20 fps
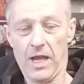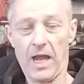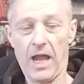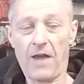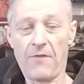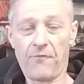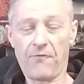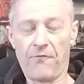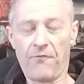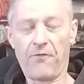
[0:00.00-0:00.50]

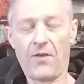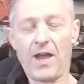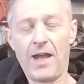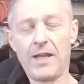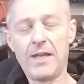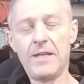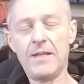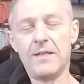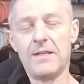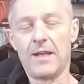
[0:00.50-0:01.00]
I
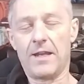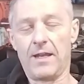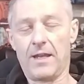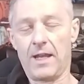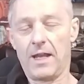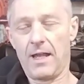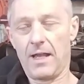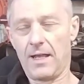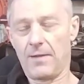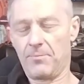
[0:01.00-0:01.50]
find it
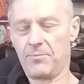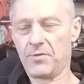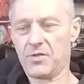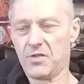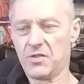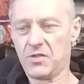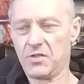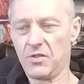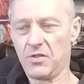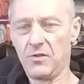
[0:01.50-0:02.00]

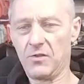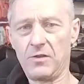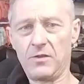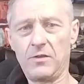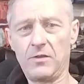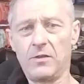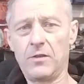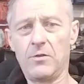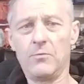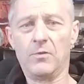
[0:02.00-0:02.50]

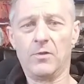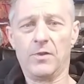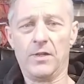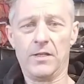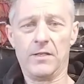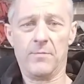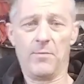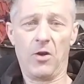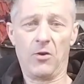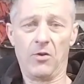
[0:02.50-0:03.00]

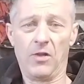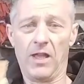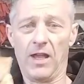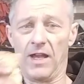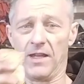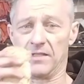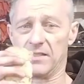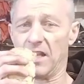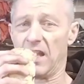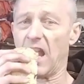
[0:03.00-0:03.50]
absolutely
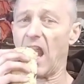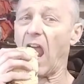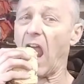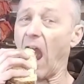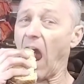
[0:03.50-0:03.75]
demoralising.